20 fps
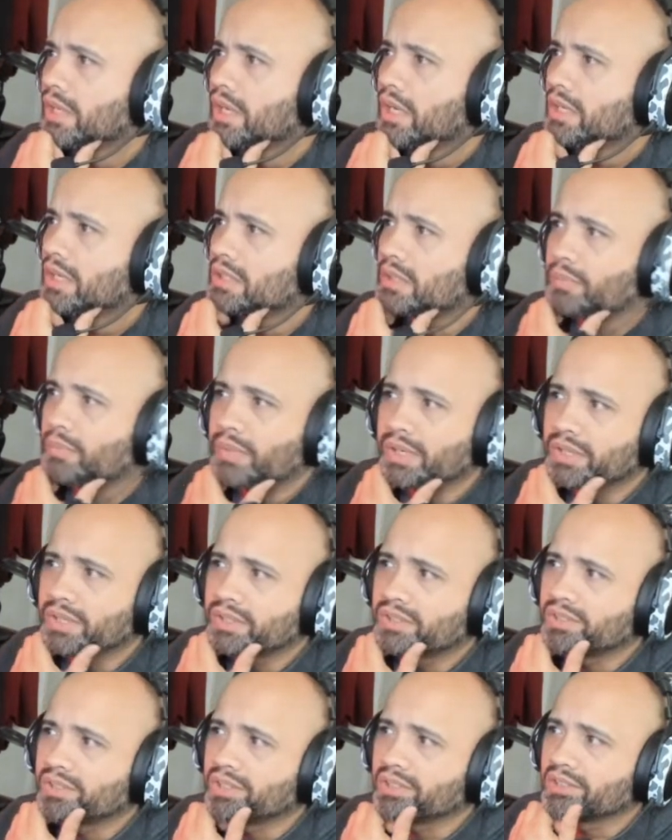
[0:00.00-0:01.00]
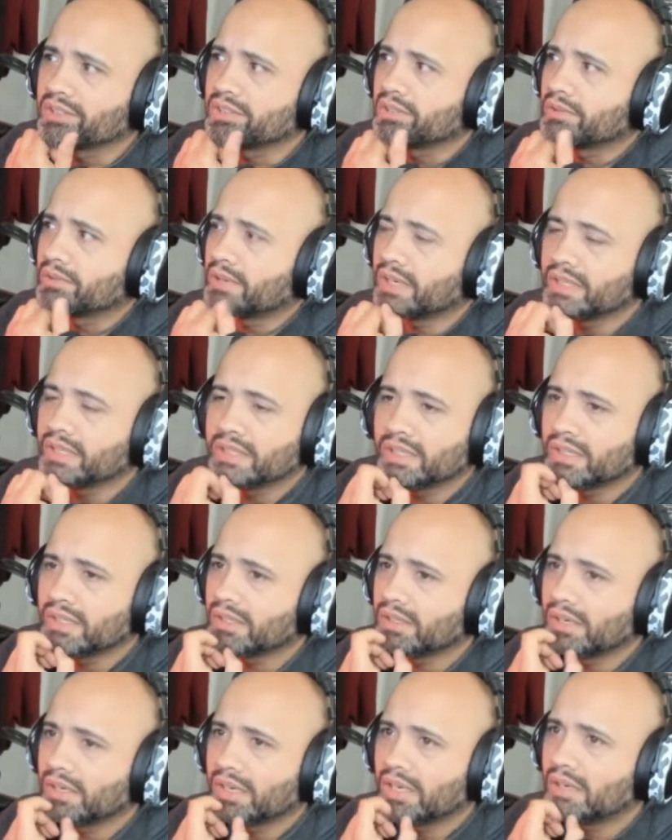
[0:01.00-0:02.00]
There's a big 6er right
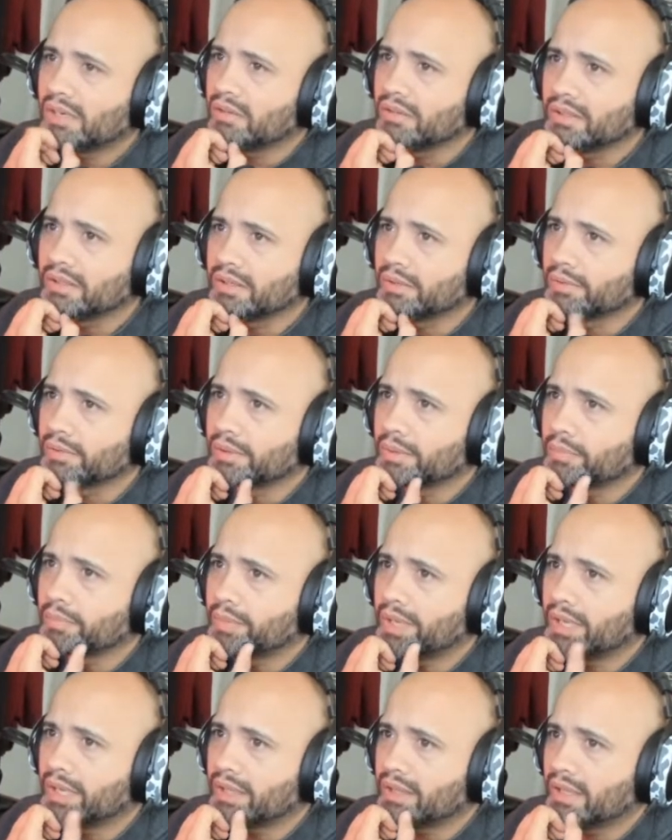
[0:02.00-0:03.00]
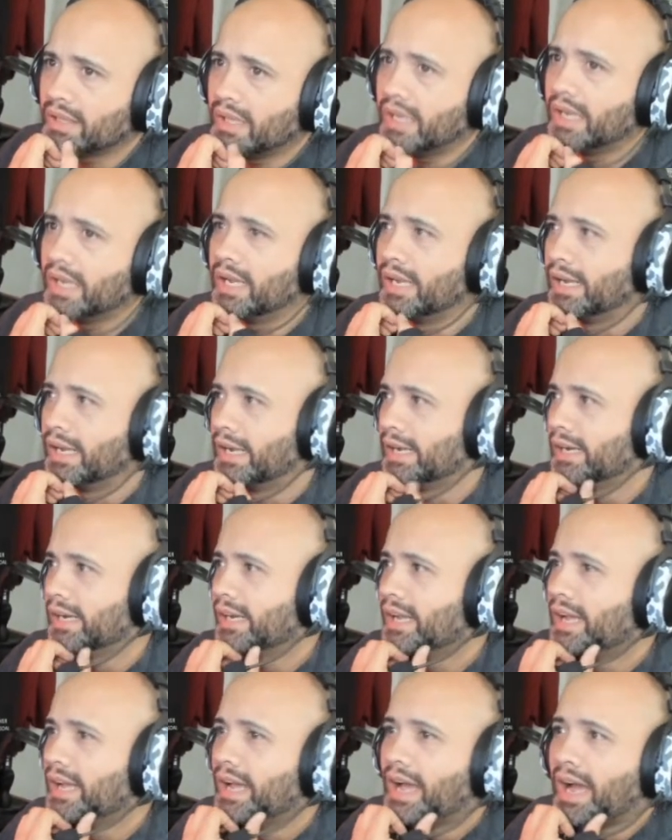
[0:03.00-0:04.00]
there. I don't think I'm gonna make that.
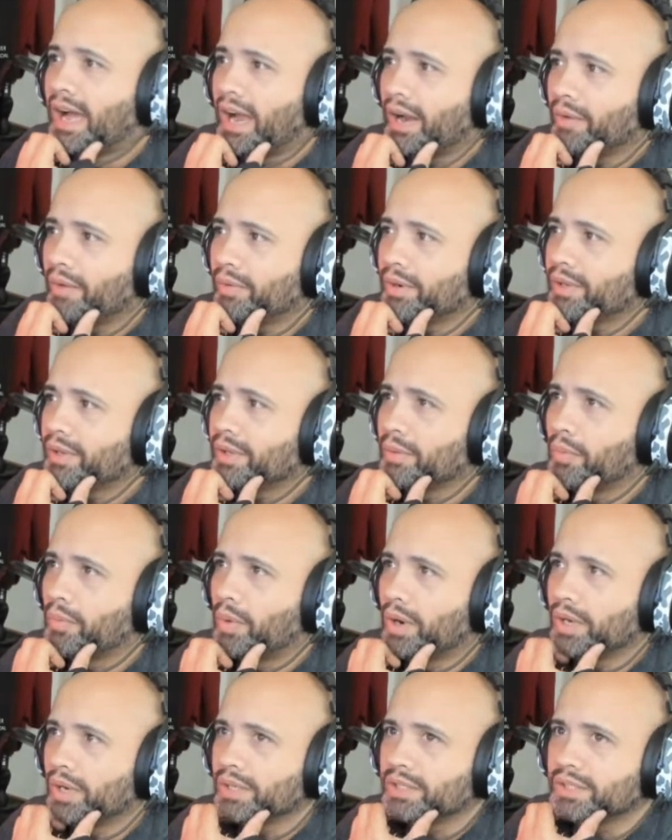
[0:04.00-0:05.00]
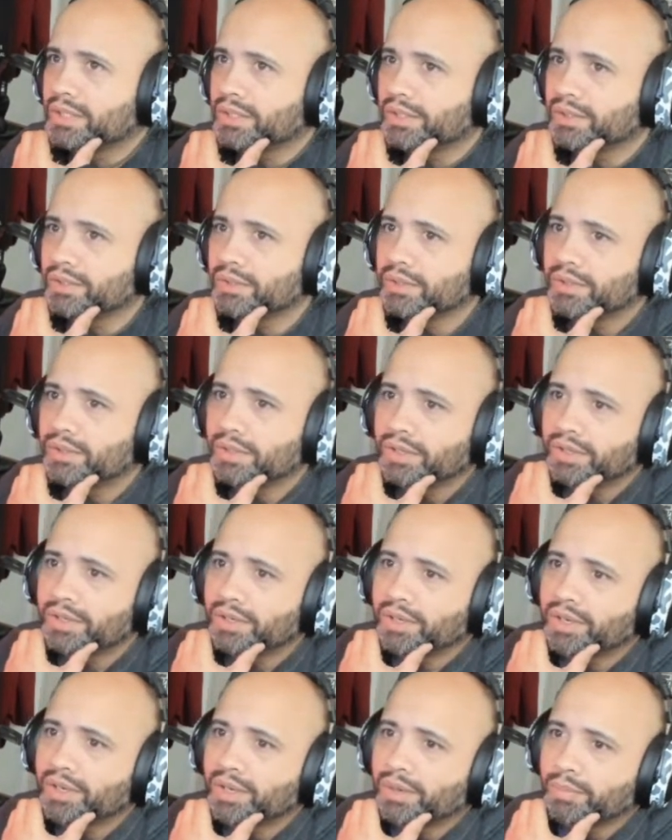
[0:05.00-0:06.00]
I really want to,
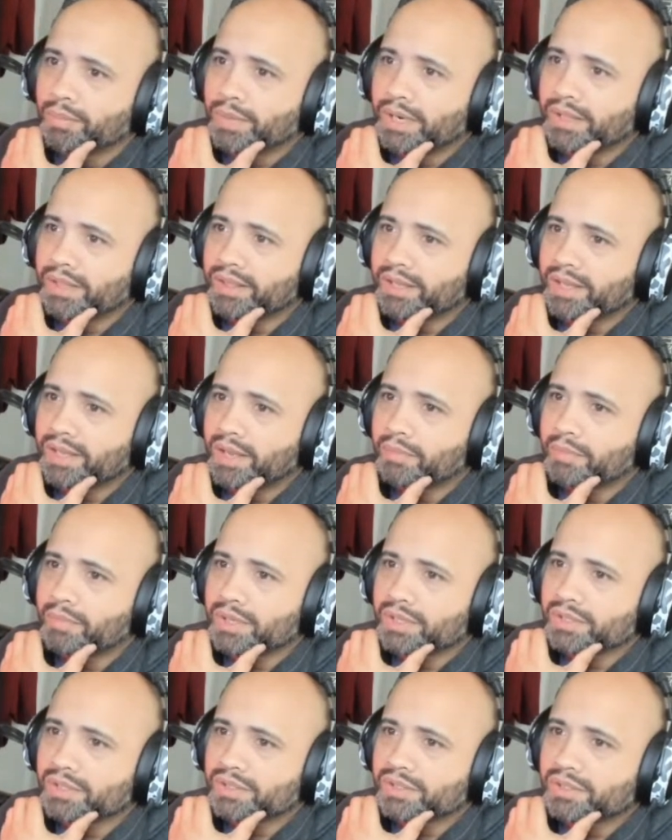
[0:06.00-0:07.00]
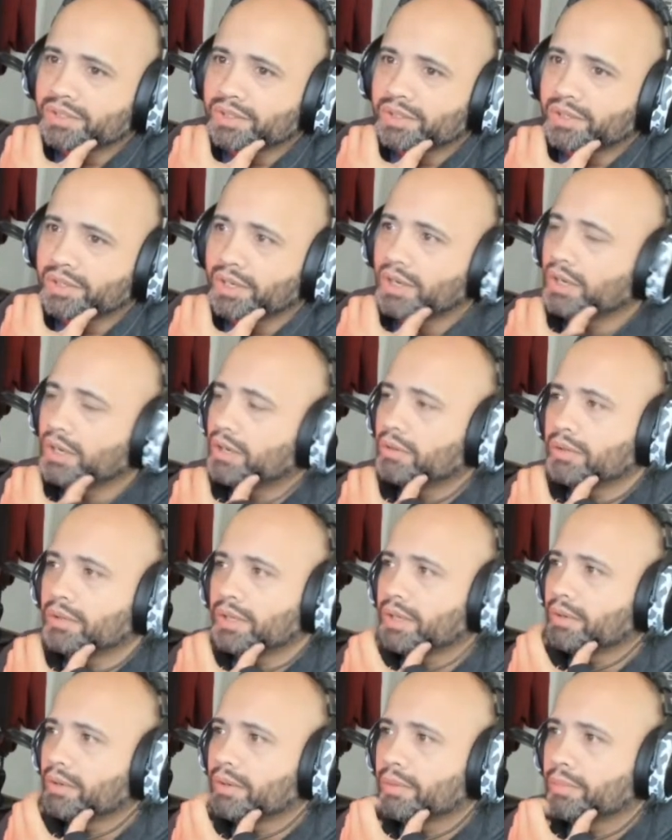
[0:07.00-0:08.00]
but I think I missed. I don't
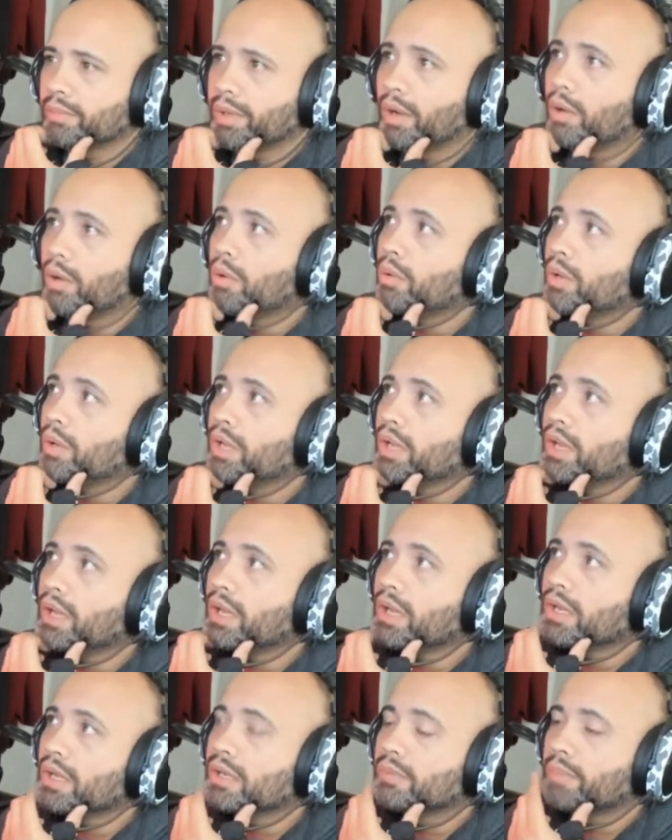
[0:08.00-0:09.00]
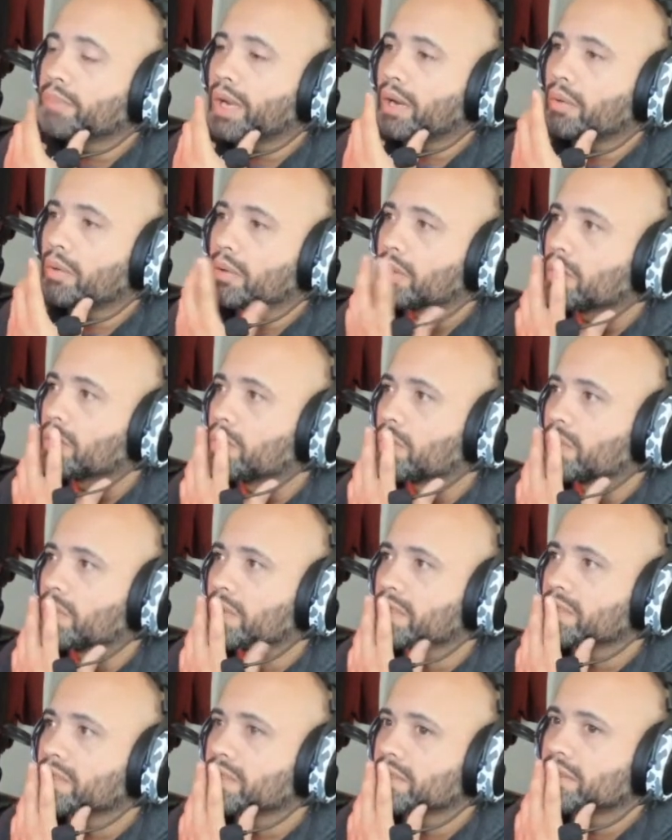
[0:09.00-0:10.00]
think I'm gonna be. Oh yeah, power
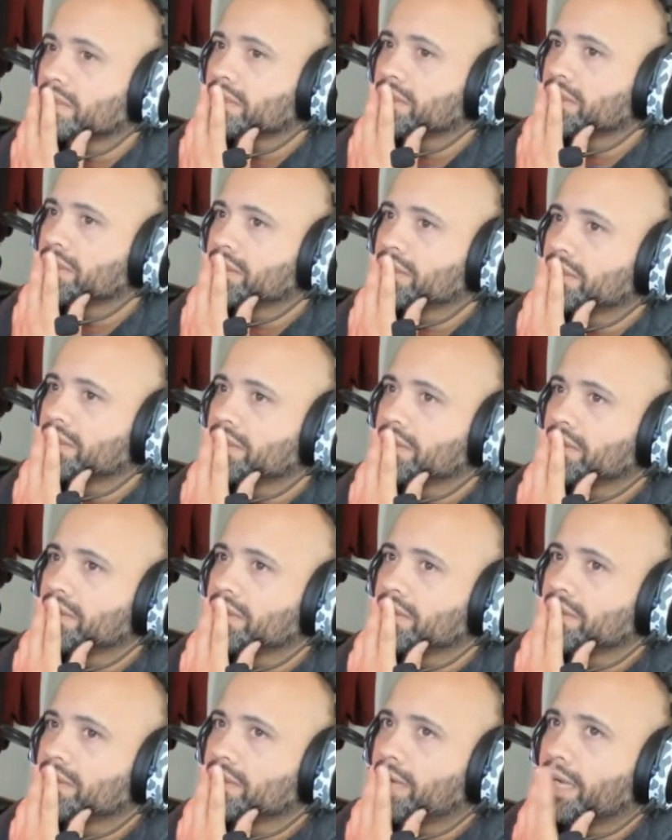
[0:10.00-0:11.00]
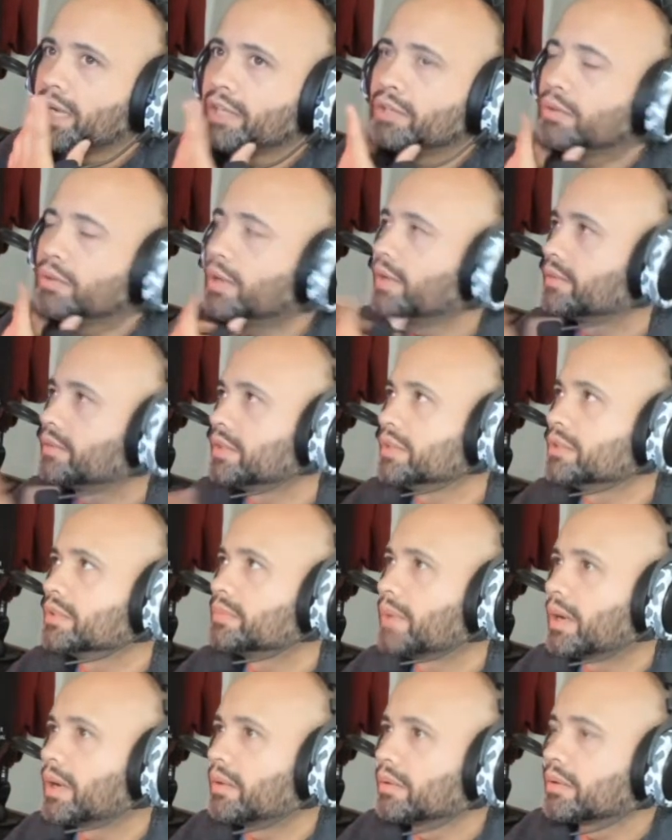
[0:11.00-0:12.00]
cores. I do have to use
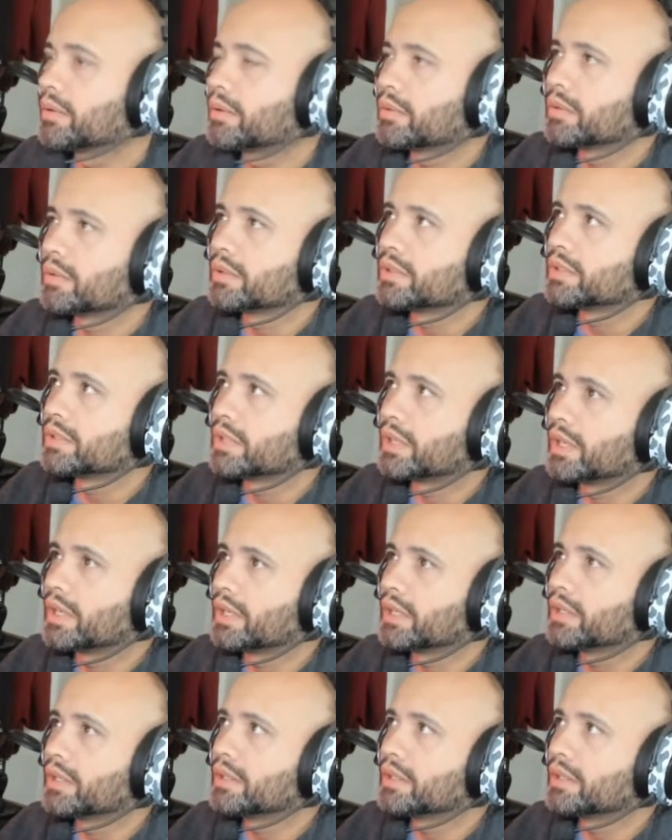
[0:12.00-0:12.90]
power cores today.